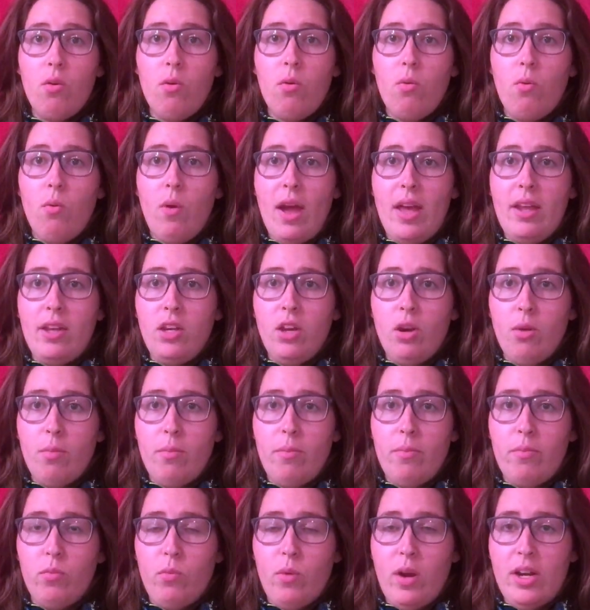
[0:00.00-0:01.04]
when
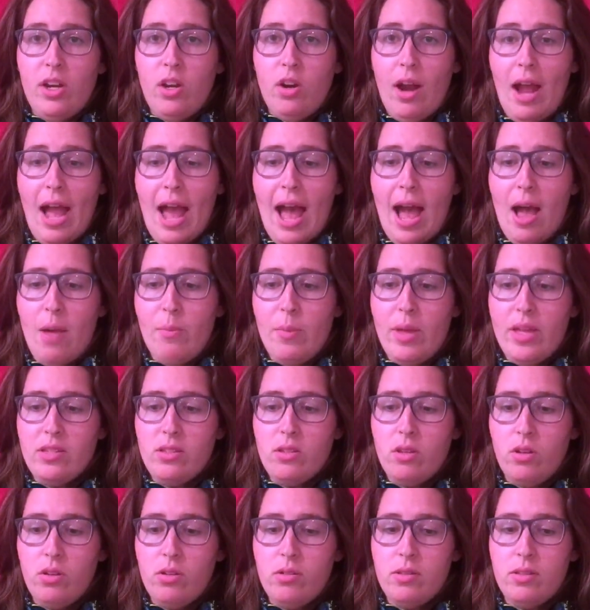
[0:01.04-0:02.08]
your ab
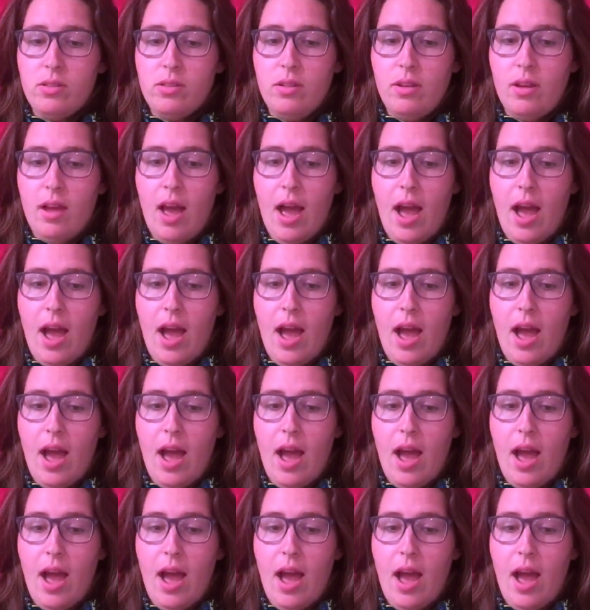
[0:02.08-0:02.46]
muscles